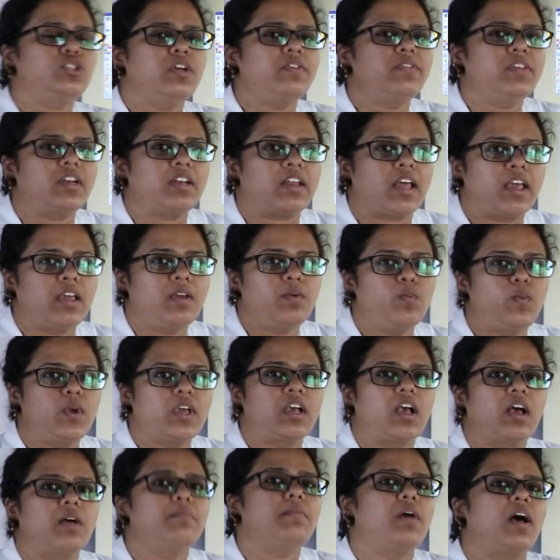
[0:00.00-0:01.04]
of the time we
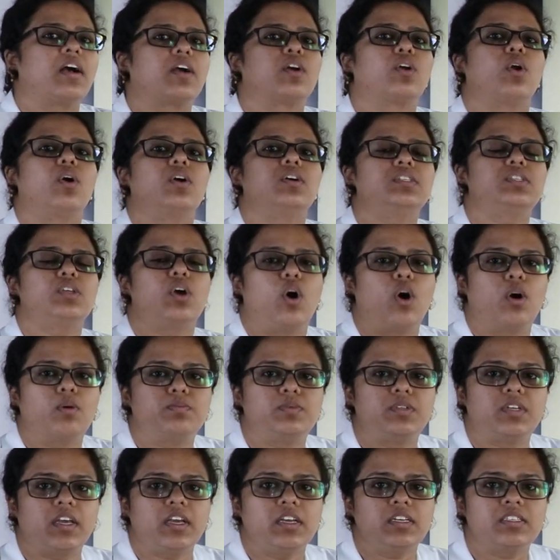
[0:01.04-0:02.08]
come across the
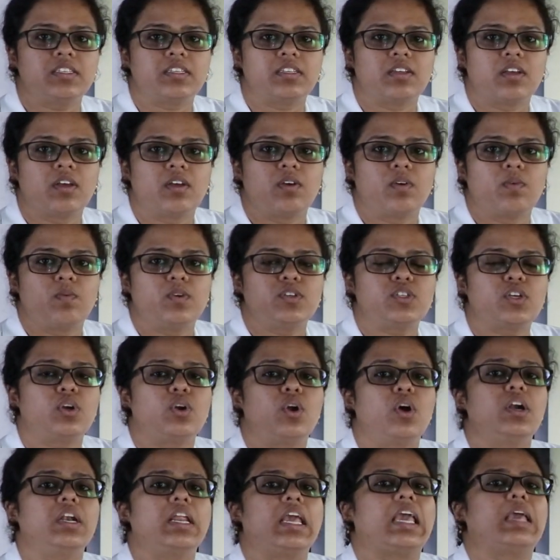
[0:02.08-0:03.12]
objects which are
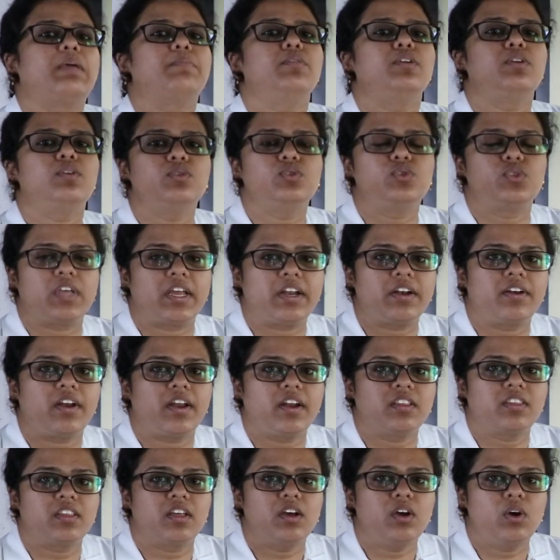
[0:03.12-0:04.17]
not able to
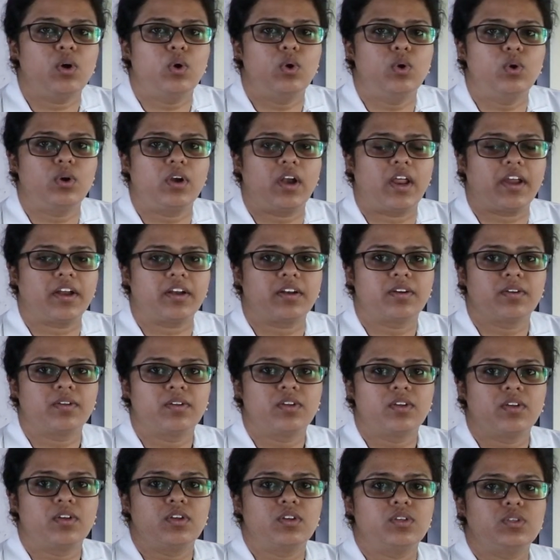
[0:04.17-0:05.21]
generate their own light.
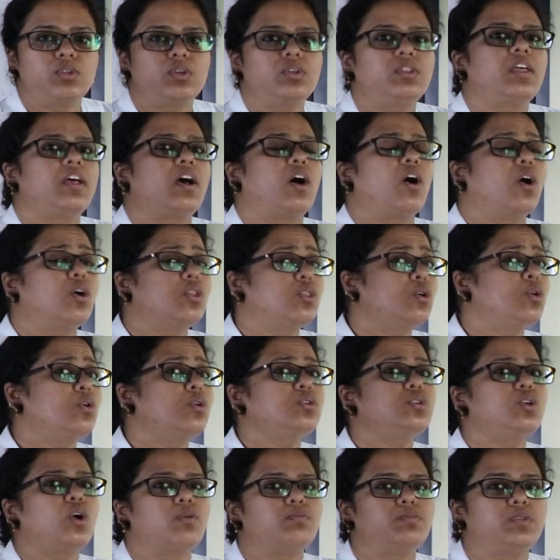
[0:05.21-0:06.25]
So the, those
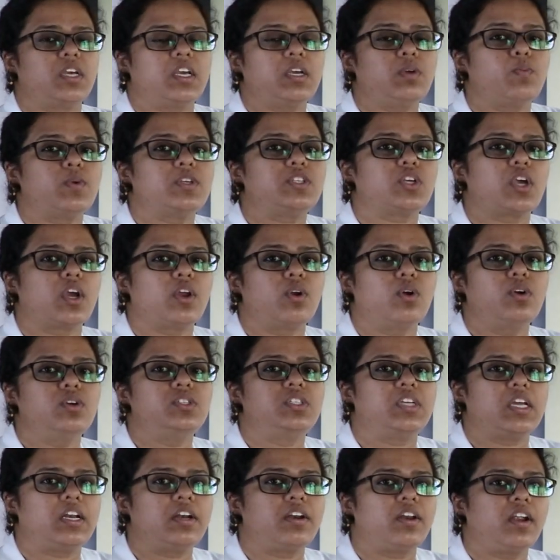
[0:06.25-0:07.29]
objects which cannot
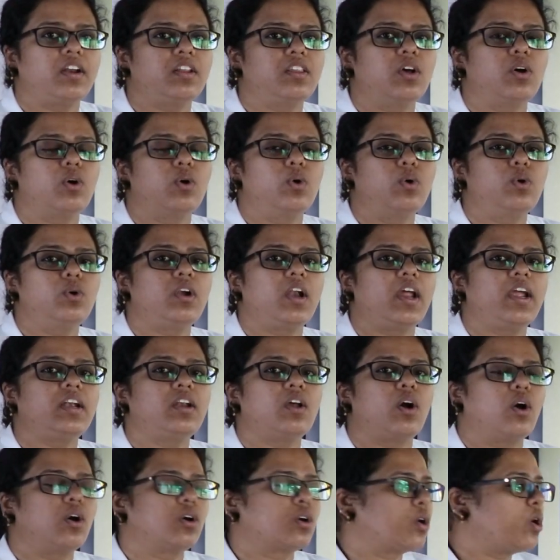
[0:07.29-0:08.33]
generate their own light
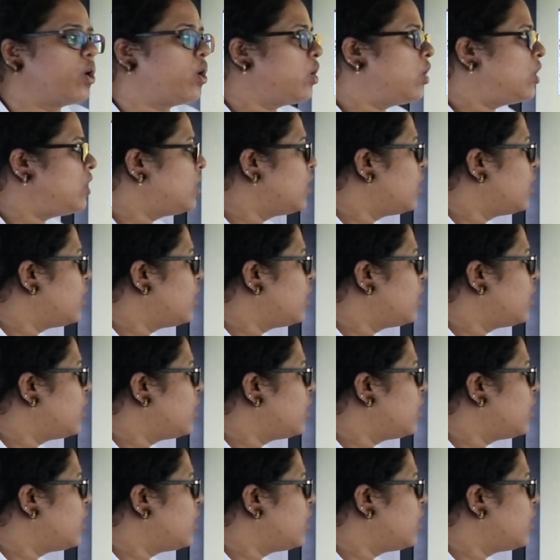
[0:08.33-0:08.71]
are called